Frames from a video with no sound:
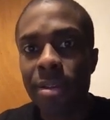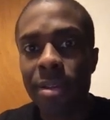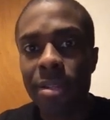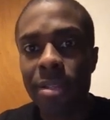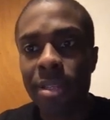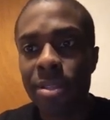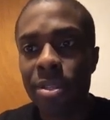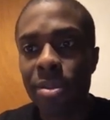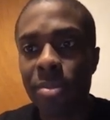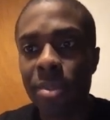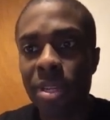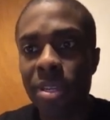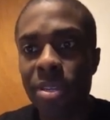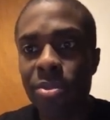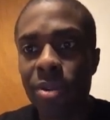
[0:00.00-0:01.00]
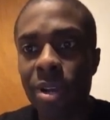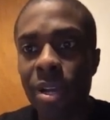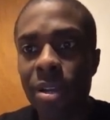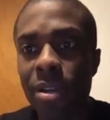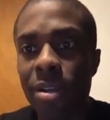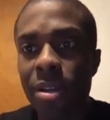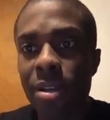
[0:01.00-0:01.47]
It says something is
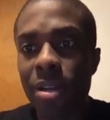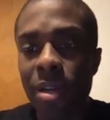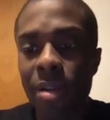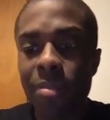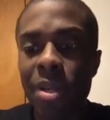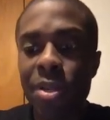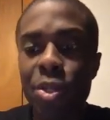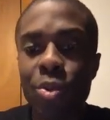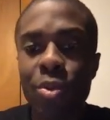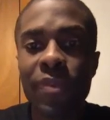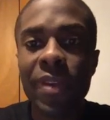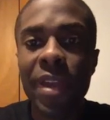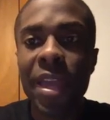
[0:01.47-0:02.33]
wrong. I'm not sure if